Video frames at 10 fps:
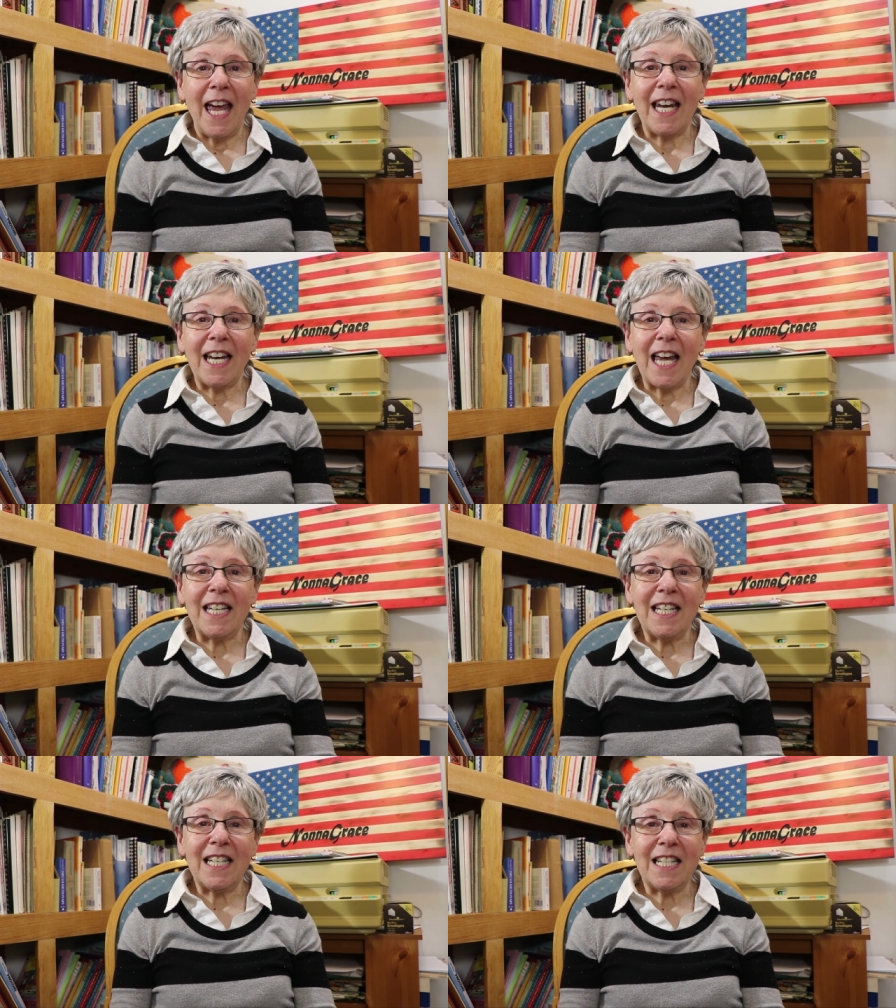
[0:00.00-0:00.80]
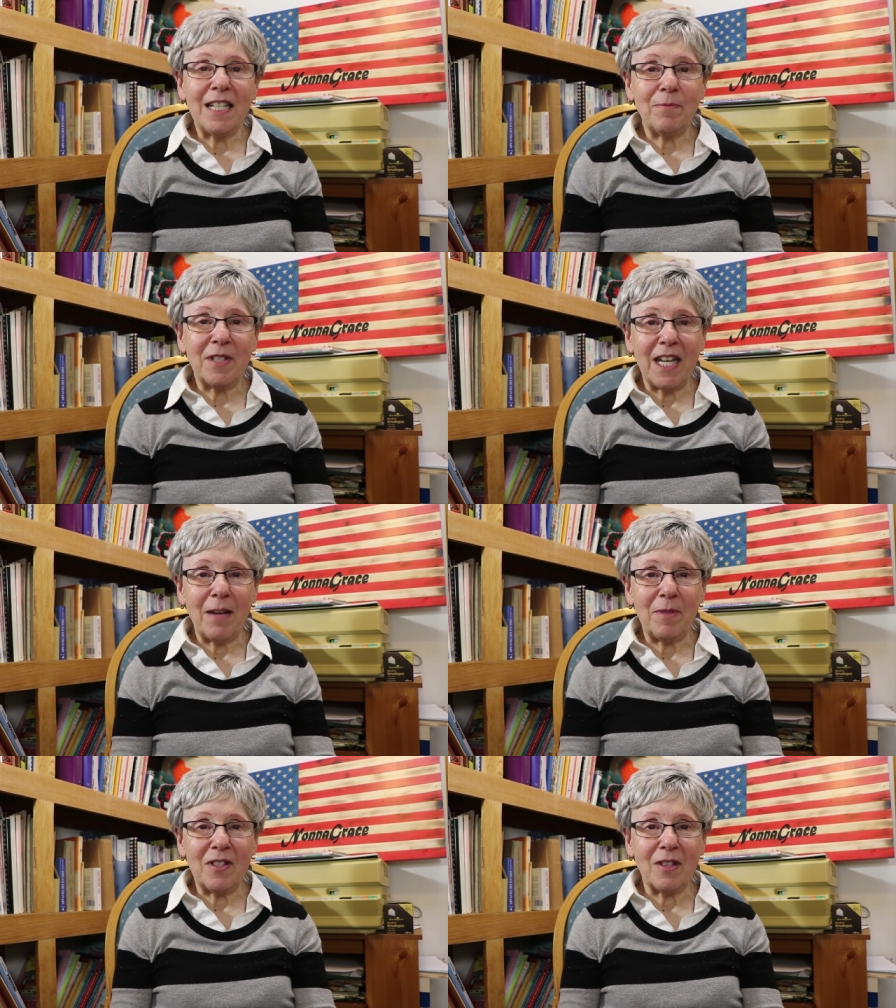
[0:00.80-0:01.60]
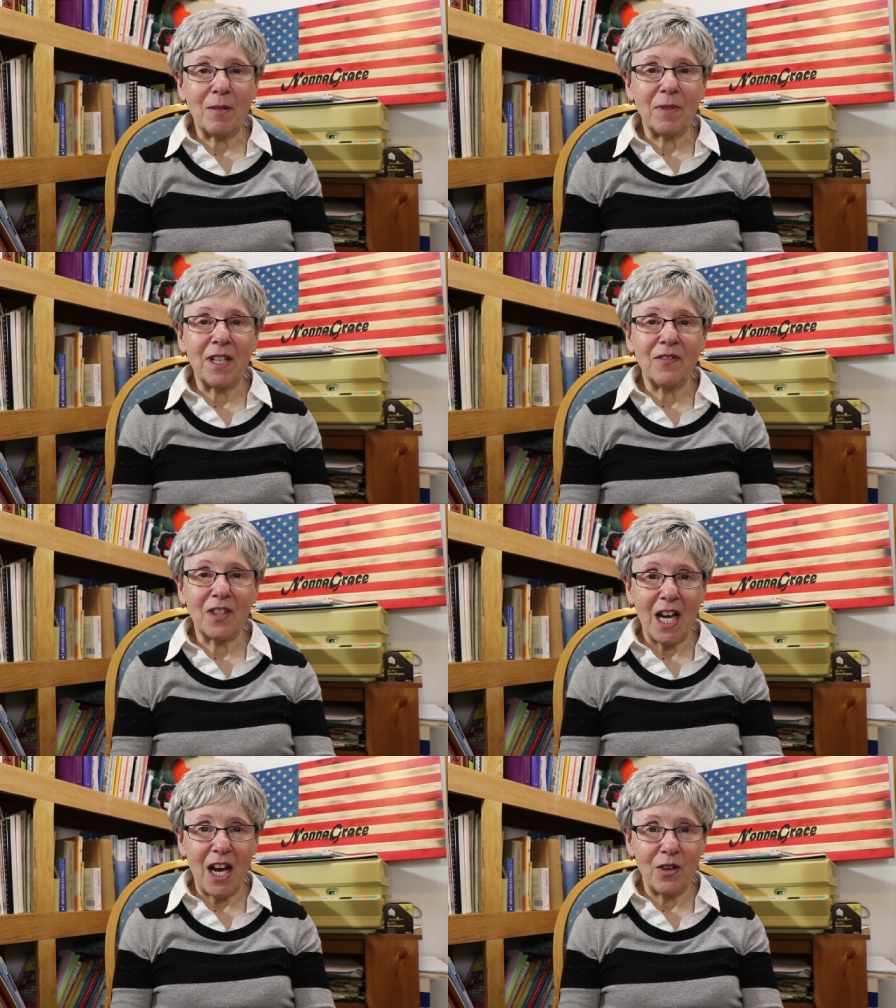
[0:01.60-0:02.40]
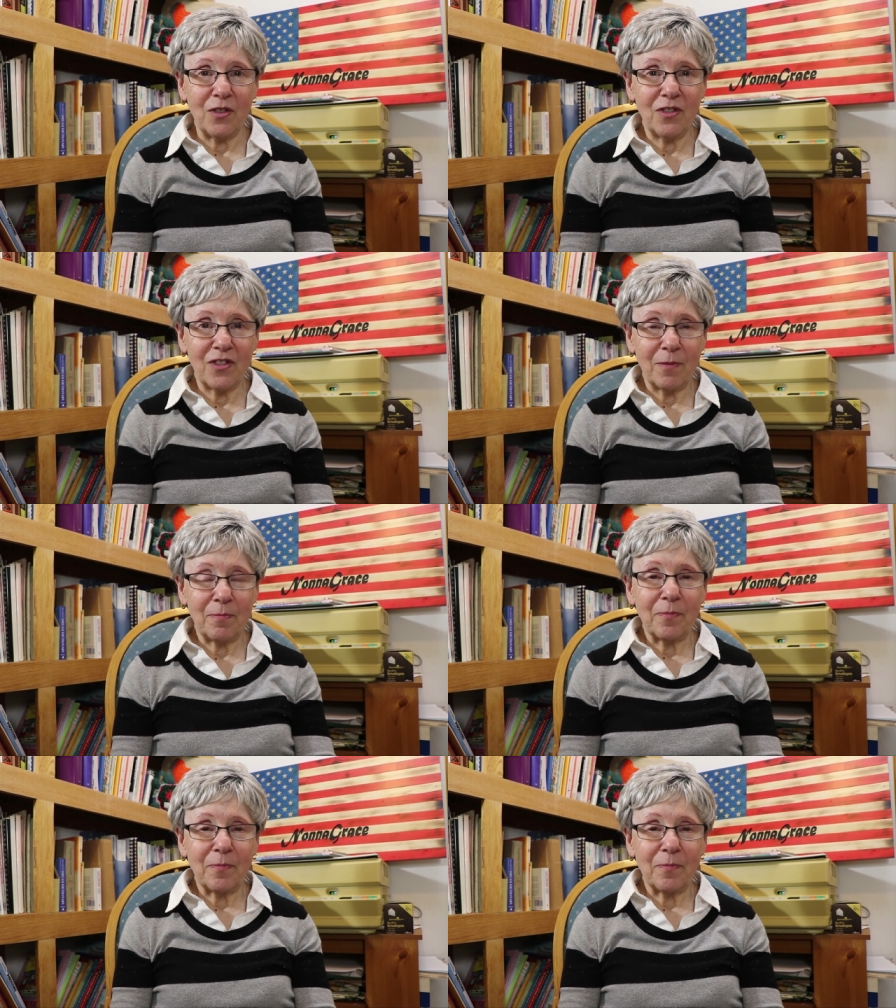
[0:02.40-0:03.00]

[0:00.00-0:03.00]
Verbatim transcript: And I needed him to get me some gift cards